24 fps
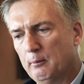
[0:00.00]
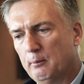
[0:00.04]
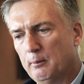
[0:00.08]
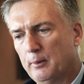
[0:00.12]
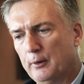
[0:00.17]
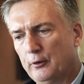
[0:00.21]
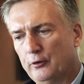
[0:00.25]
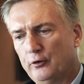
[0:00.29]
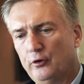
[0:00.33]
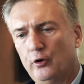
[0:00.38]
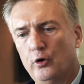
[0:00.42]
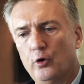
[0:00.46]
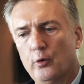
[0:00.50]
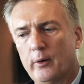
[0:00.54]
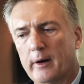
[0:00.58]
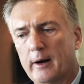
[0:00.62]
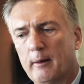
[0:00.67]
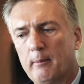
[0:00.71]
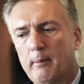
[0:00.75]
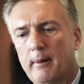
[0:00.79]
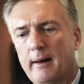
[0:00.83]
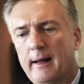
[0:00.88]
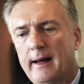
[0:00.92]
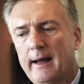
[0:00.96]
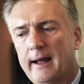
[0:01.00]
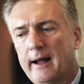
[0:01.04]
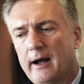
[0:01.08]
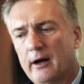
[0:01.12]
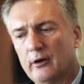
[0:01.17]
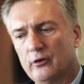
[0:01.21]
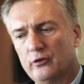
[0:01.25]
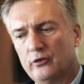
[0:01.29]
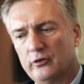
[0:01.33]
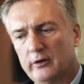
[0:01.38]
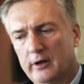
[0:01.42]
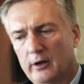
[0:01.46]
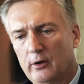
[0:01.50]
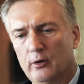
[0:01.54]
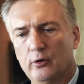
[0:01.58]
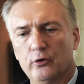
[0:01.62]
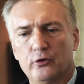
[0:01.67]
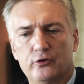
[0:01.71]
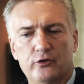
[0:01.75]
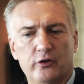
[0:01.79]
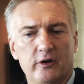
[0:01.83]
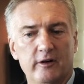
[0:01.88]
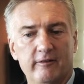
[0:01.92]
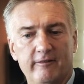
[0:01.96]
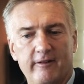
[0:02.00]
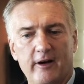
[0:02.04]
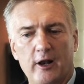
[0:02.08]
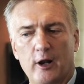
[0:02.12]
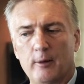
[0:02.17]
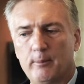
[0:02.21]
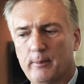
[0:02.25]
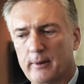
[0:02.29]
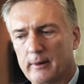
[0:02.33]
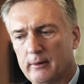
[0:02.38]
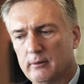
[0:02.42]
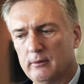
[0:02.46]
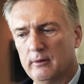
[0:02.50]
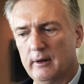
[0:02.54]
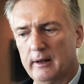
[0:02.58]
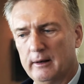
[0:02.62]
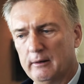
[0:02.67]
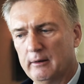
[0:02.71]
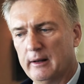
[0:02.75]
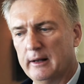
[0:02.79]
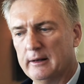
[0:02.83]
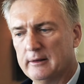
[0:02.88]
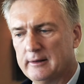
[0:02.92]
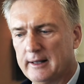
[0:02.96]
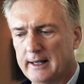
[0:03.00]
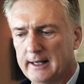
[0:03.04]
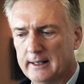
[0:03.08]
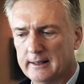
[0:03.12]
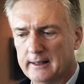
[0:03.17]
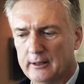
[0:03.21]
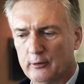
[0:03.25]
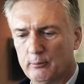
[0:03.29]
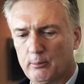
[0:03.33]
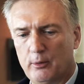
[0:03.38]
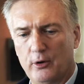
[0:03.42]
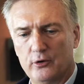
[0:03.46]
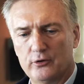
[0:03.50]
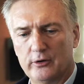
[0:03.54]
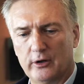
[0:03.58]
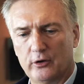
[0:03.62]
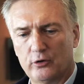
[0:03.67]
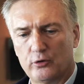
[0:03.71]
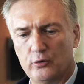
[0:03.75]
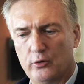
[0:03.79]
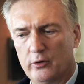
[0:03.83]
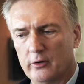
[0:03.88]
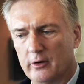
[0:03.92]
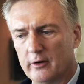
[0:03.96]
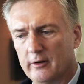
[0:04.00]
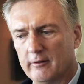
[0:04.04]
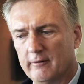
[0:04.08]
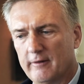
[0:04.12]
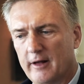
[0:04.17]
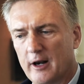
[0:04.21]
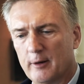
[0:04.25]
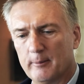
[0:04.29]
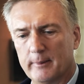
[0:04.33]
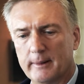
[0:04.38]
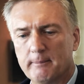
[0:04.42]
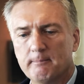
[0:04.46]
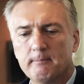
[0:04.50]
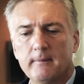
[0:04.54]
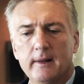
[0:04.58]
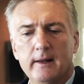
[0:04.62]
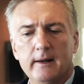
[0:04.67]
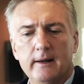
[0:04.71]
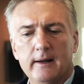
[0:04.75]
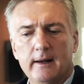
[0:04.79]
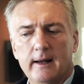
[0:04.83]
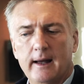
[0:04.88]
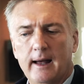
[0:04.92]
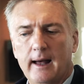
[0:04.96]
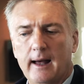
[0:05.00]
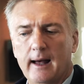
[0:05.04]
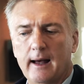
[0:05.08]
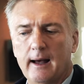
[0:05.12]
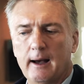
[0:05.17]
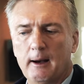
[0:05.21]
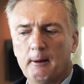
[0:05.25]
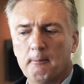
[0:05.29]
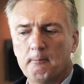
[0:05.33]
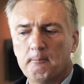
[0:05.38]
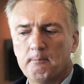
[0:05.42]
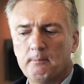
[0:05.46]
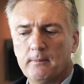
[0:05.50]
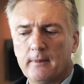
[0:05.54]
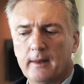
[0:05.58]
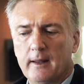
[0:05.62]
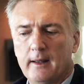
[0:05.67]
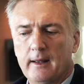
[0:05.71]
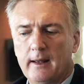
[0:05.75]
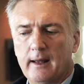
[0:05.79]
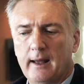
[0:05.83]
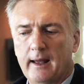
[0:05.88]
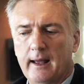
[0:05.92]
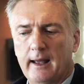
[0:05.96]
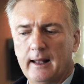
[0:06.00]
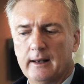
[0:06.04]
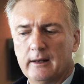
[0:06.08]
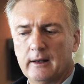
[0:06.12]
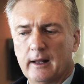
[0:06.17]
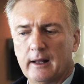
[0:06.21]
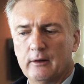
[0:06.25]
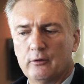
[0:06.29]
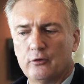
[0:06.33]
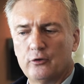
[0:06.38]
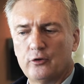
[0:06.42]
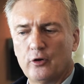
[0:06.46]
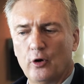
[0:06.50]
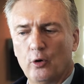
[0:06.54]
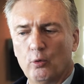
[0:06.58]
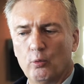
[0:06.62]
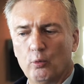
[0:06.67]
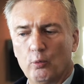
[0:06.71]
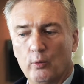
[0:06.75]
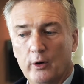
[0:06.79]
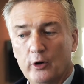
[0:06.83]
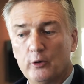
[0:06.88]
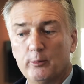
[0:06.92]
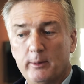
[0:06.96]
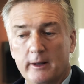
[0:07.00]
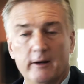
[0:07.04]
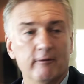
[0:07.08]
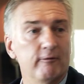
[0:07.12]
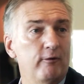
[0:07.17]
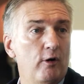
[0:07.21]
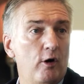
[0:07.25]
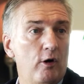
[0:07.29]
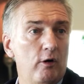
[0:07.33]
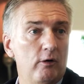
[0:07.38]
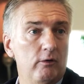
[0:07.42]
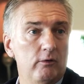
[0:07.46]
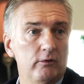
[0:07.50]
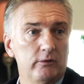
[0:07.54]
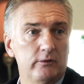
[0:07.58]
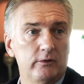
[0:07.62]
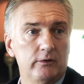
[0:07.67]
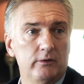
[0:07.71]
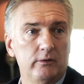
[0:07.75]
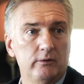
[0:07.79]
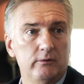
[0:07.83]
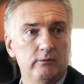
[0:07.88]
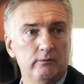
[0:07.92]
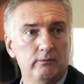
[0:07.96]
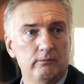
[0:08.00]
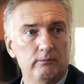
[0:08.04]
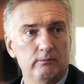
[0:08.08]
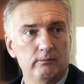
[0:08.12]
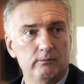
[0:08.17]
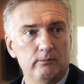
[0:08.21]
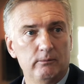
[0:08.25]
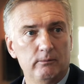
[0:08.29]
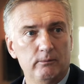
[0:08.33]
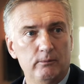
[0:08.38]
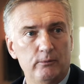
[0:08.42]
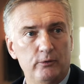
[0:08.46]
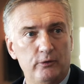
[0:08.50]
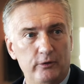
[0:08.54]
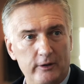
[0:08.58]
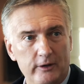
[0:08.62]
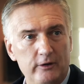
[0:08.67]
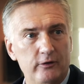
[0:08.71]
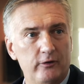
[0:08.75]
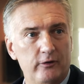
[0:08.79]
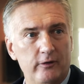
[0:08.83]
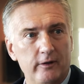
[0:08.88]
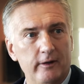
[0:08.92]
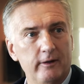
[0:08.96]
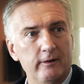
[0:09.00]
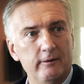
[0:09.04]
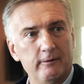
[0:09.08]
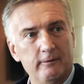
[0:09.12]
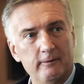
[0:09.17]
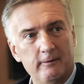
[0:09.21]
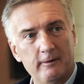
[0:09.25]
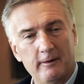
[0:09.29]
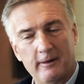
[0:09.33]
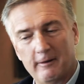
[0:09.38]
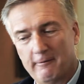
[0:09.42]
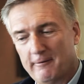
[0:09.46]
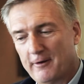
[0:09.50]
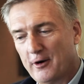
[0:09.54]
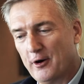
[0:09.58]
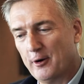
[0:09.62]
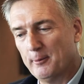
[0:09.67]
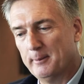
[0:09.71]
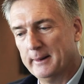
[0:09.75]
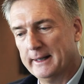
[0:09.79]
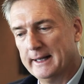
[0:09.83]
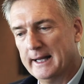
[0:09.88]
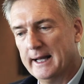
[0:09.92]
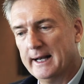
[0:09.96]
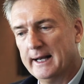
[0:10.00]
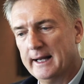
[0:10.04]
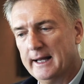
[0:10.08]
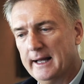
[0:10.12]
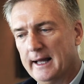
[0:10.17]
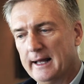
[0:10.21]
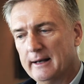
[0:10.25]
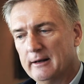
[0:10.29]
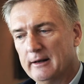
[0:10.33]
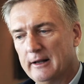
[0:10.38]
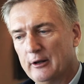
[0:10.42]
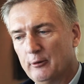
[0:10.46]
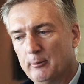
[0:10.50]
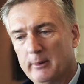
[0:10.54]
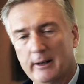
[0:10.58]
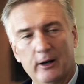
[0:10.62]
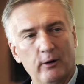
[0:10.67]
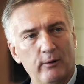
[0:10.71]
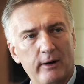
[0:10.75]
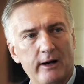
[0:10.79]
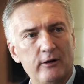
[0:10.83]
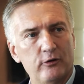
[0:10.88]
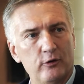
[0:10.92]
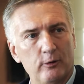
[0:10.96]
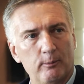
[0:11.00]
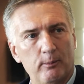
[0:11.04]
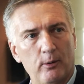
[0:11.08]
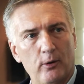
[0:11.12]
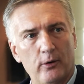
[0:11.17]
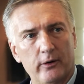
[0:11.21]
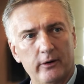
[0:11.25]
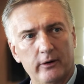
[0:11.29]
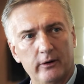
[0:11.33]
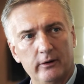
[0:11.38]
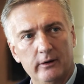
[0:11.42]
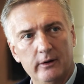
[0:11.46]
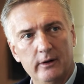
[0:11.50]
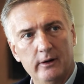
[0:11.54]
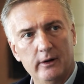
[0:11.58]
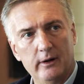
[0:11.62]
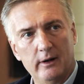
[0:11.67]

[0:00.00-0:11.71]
pursue and apply our skills to develop and take these projects through to development. And so Rick's been involved since the very beginning, and he's been a great supporter